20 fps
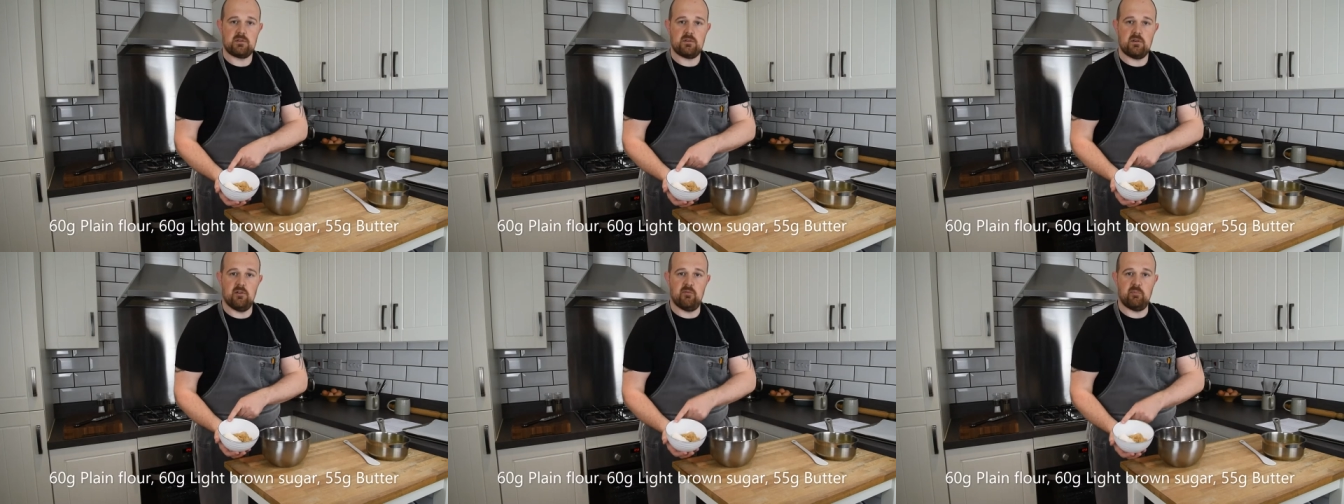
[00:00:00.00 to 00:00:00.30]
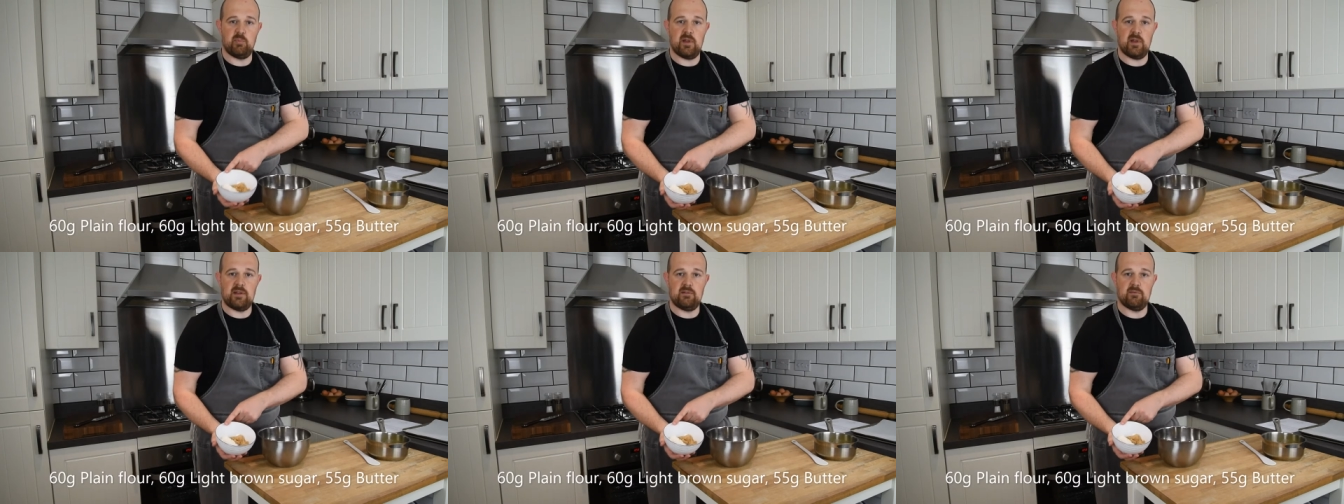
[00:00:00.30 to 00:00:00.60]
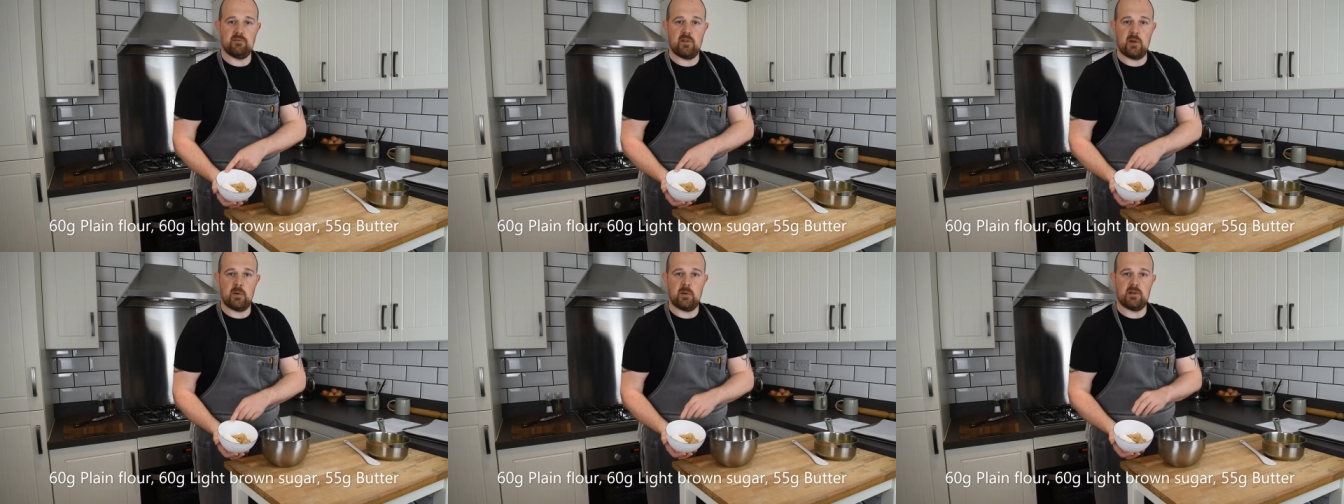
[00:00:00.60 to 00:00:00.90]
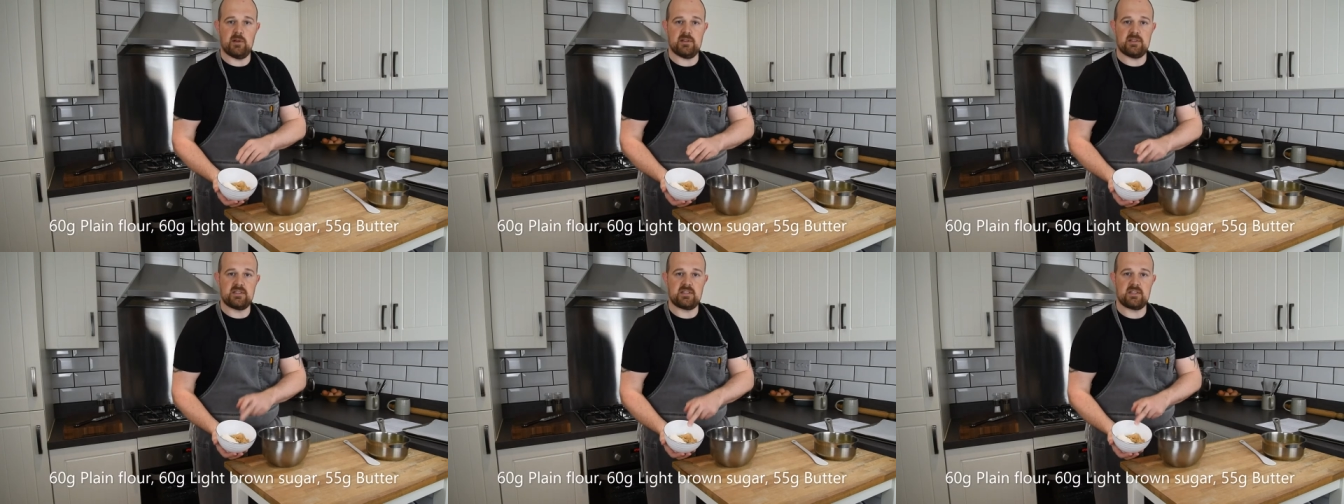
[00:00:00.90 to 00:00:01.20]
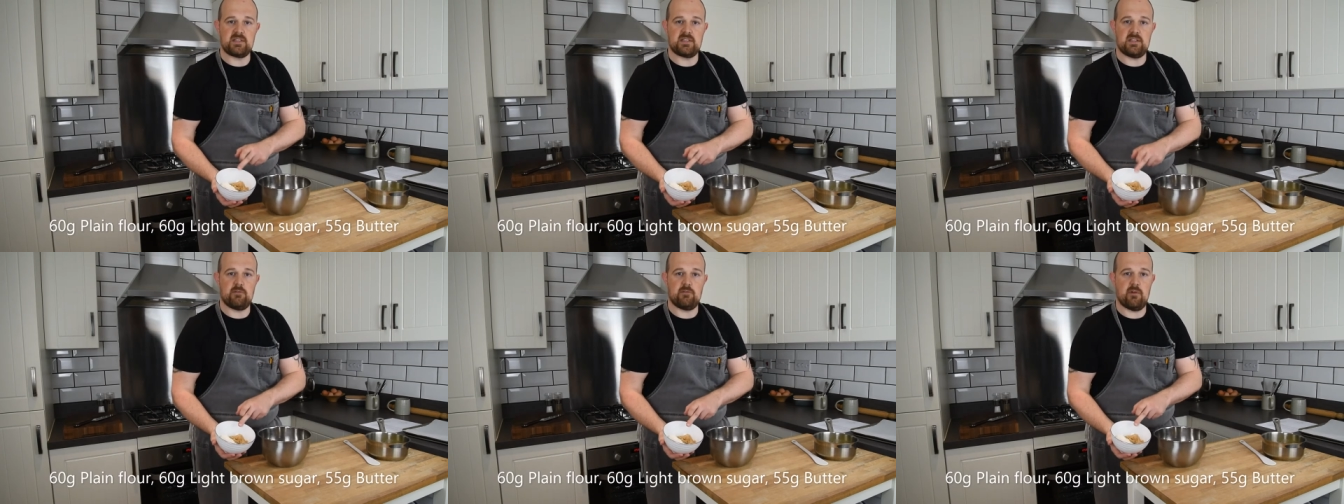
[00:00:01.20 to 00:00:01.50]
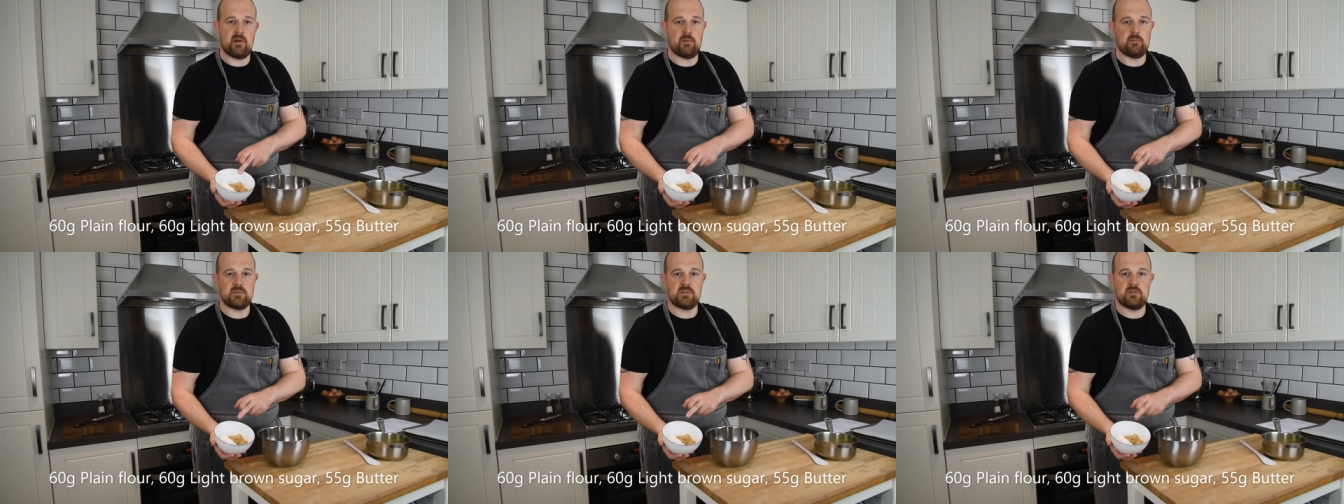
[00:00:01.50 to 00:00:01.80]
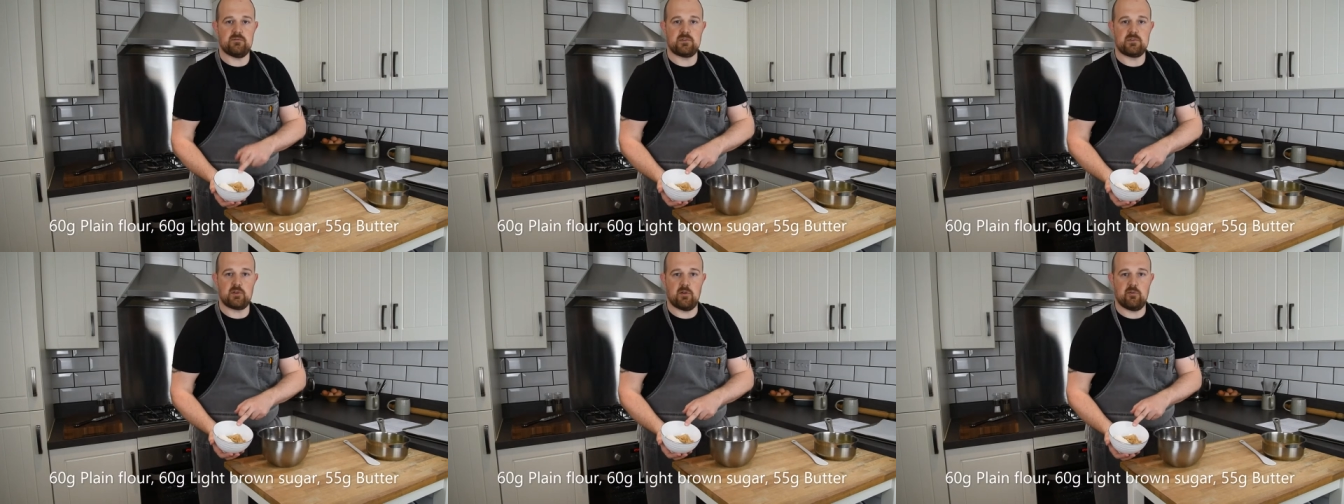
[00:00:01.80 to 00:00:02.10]
of plain flour and 60 grams of
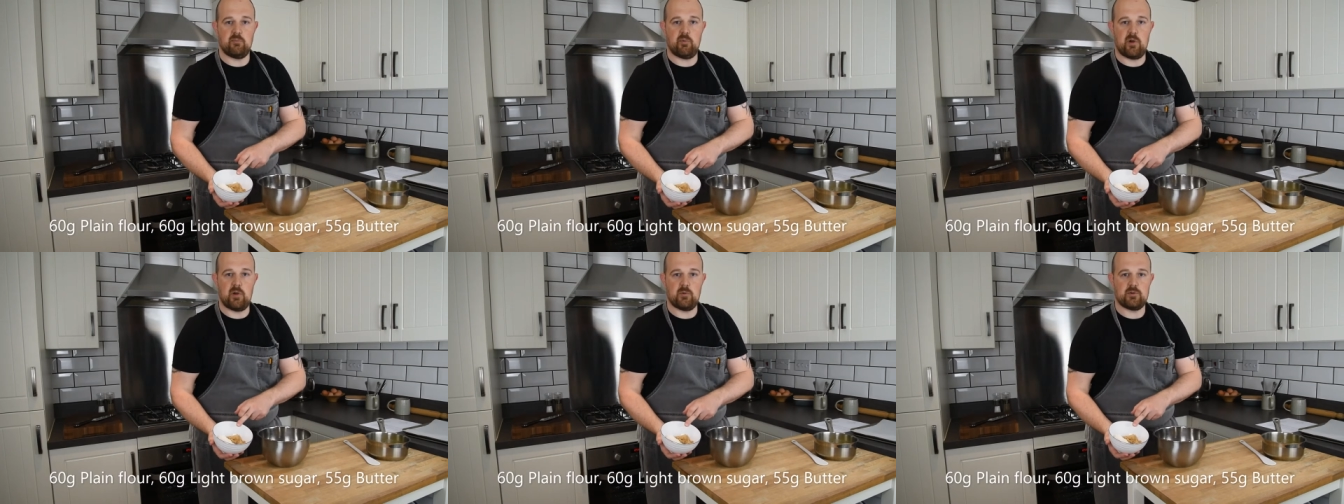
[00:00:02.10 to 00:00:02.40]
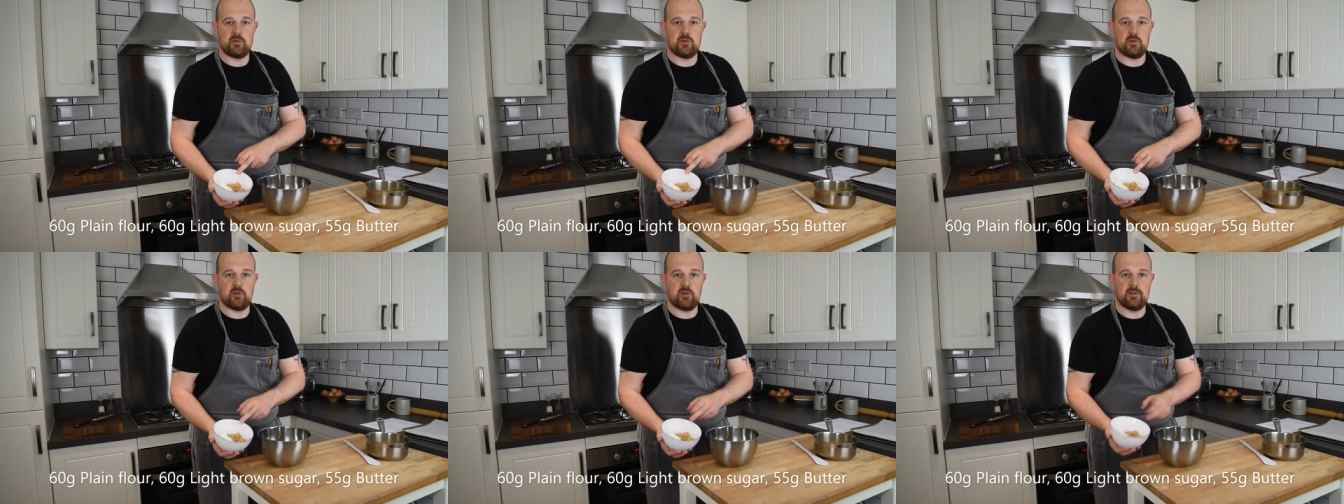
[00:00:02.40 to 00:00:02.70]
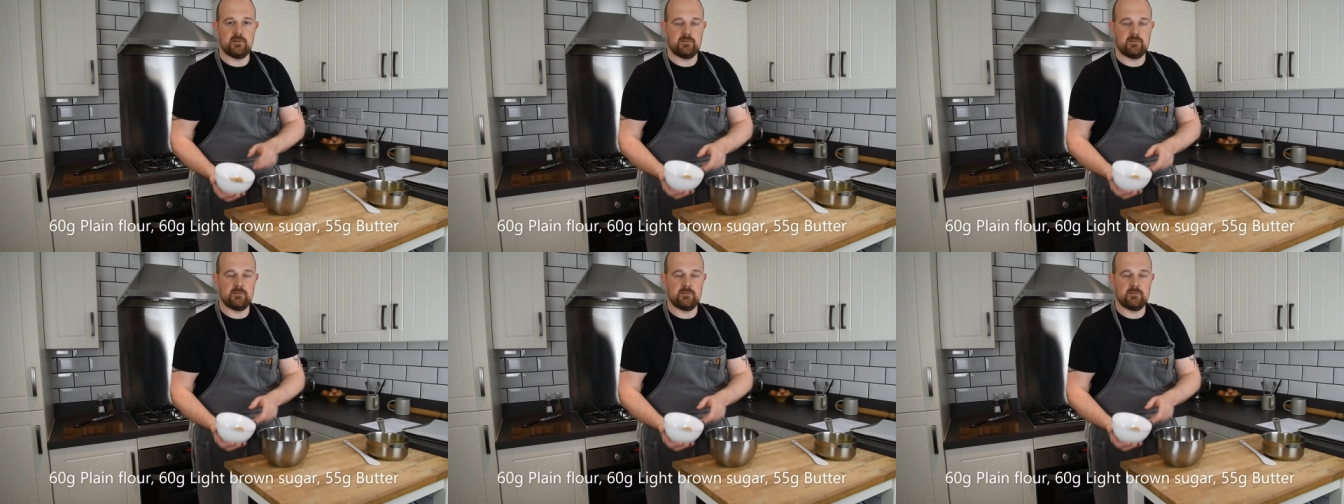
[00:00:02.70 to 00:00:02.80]
soft brown sugar.